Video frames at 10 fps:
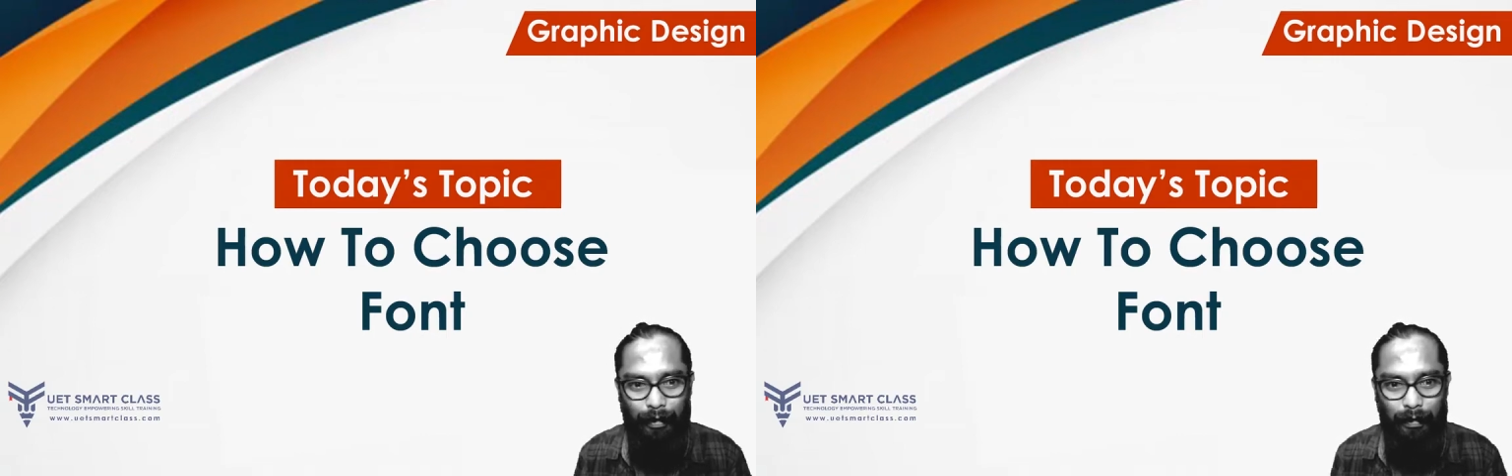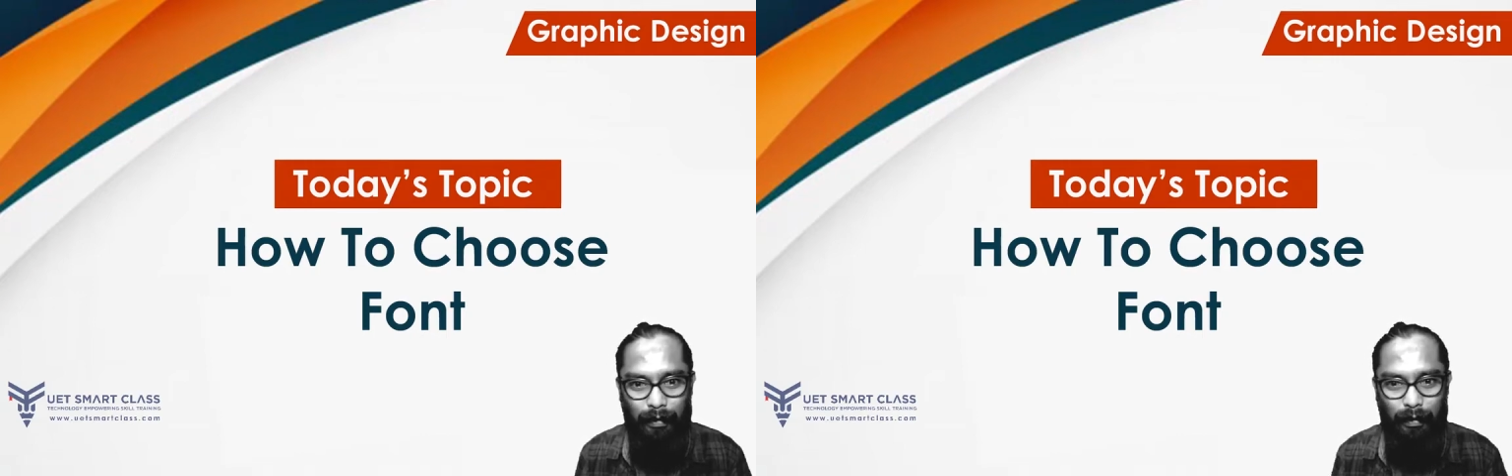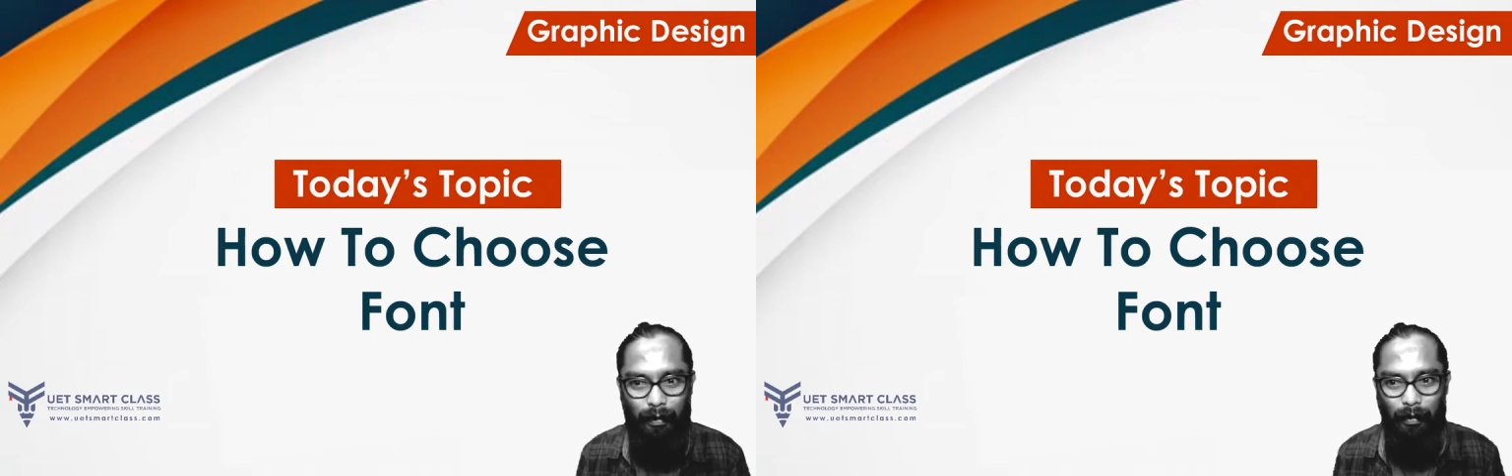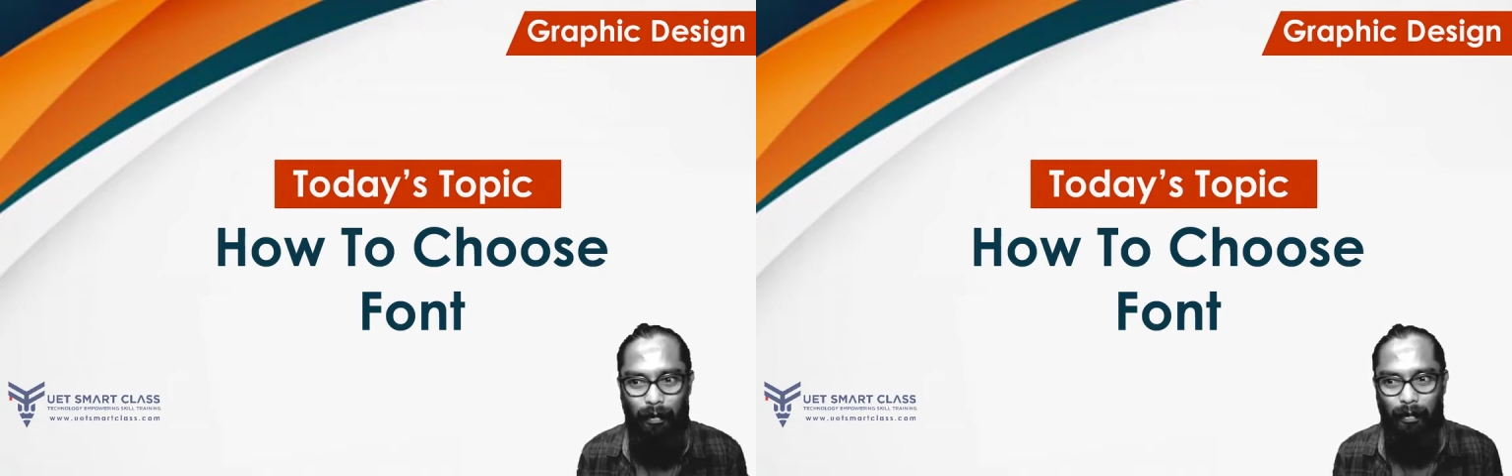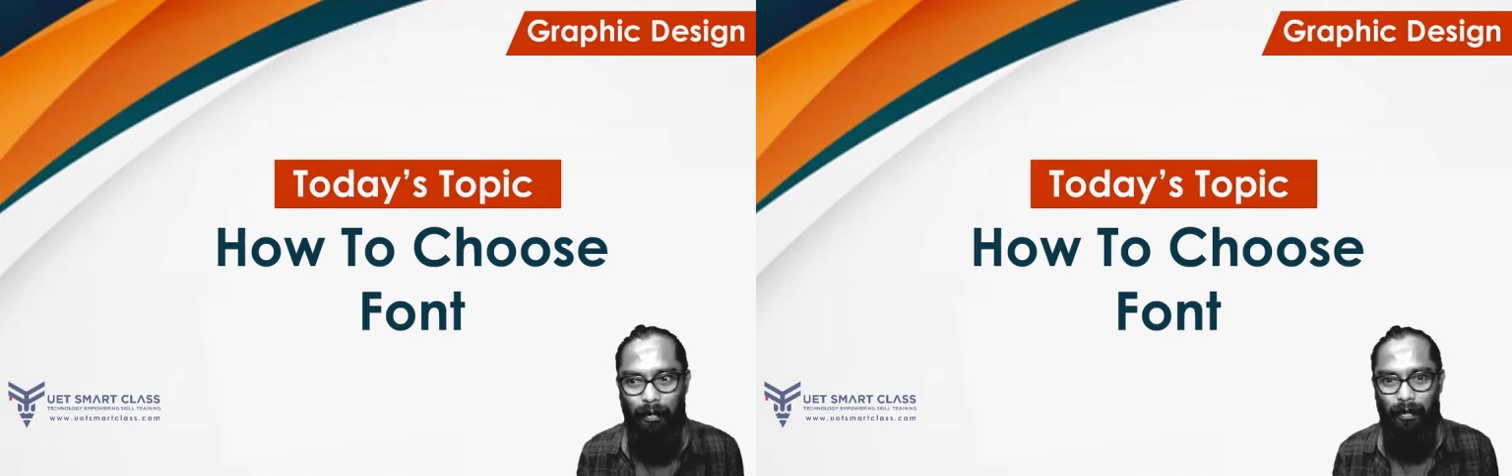So
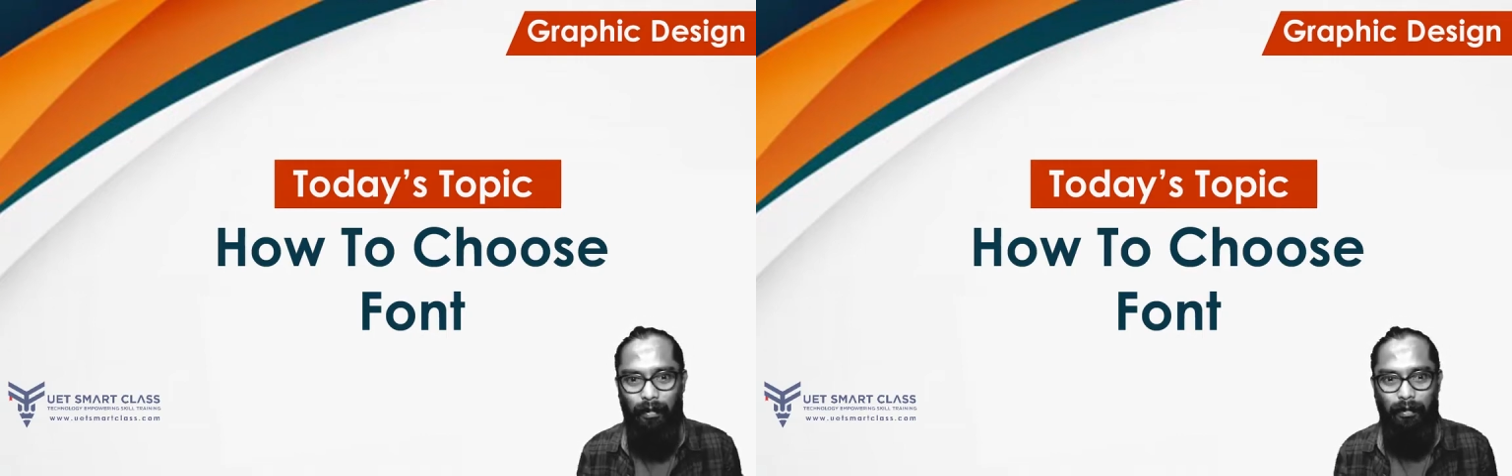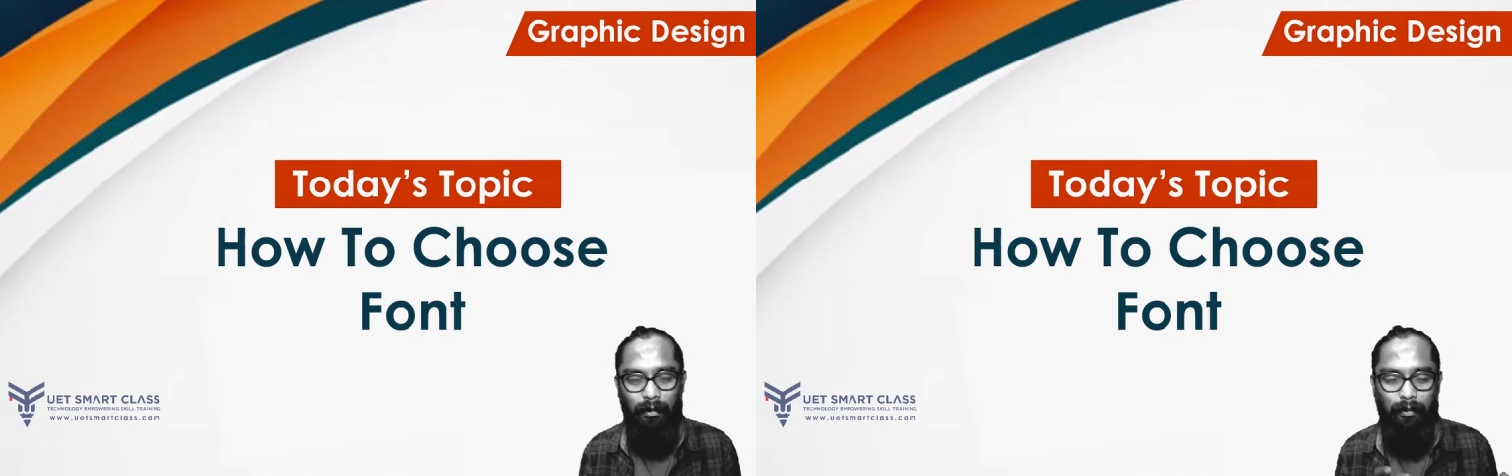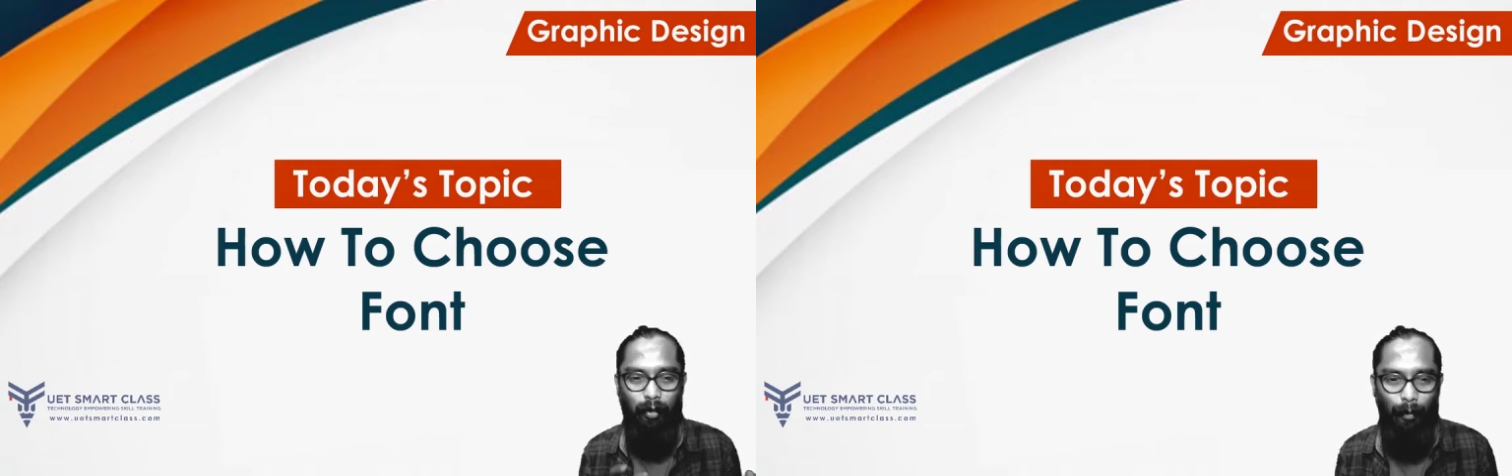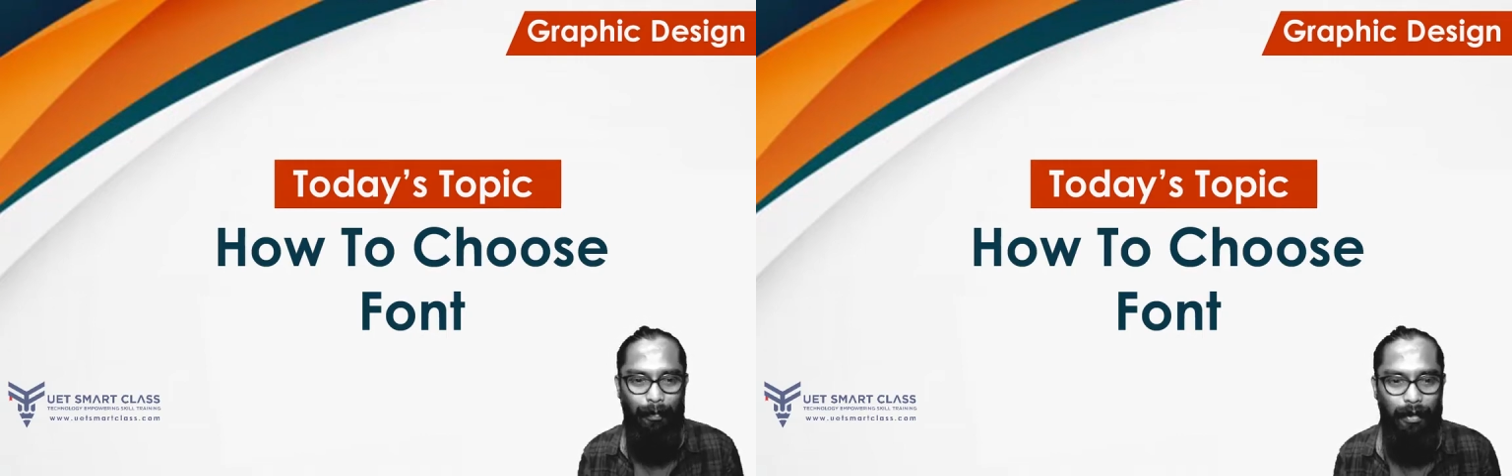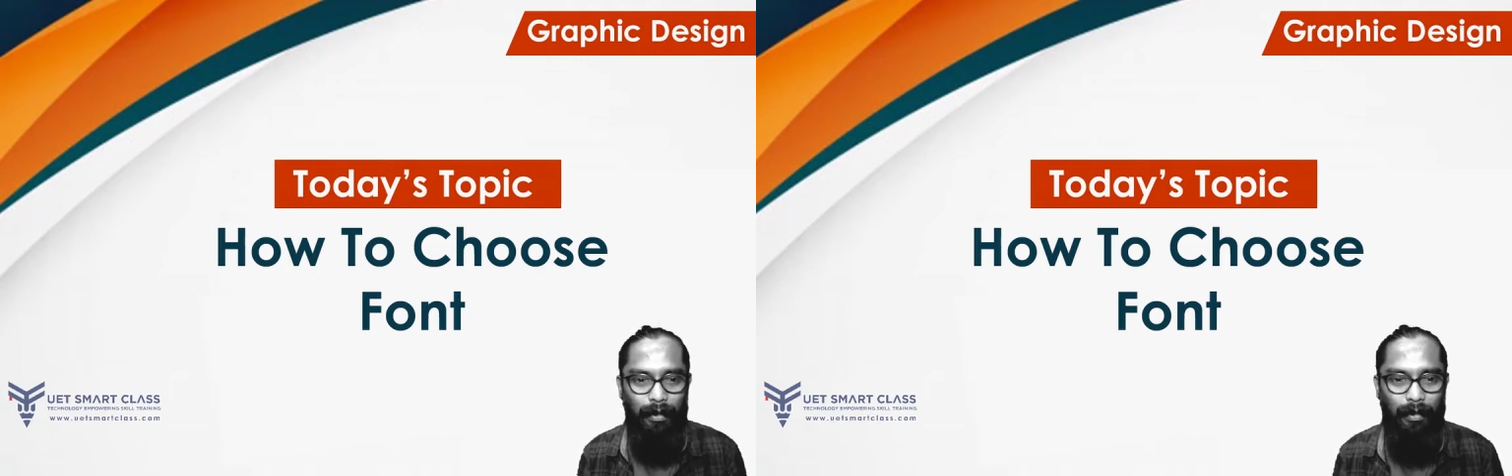the topic